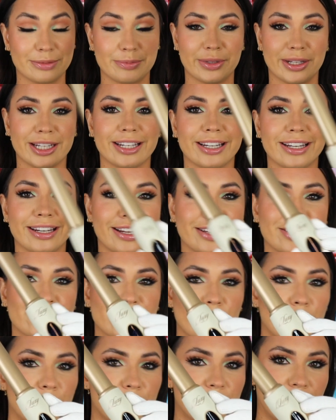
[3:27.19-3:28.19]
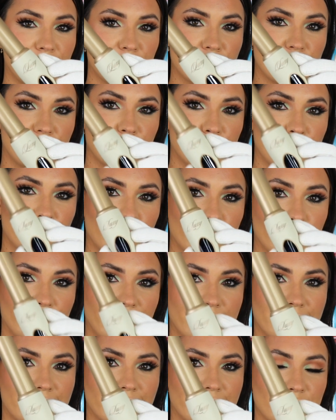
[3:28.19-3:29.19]
But it has stopped flashing. We are
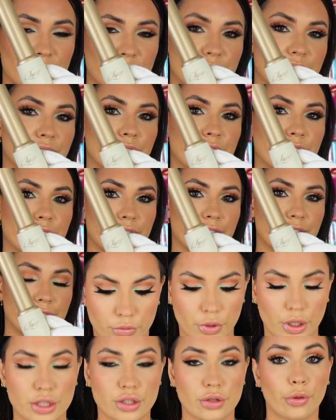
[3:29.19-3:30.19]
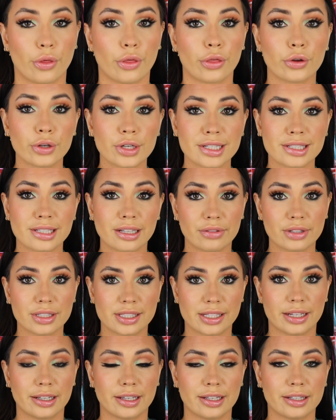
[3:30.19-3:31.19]
ready to use the curler. Okay, so 37
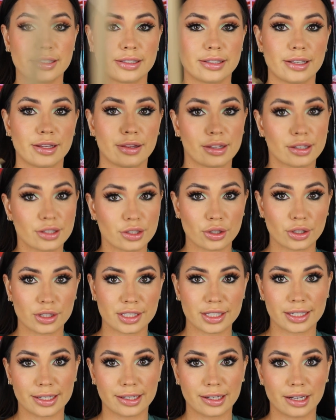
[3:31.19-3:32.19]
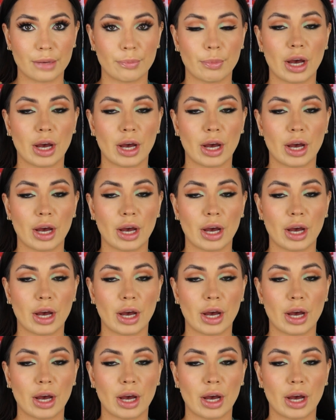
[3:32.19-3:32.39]
seconds this took to heat up.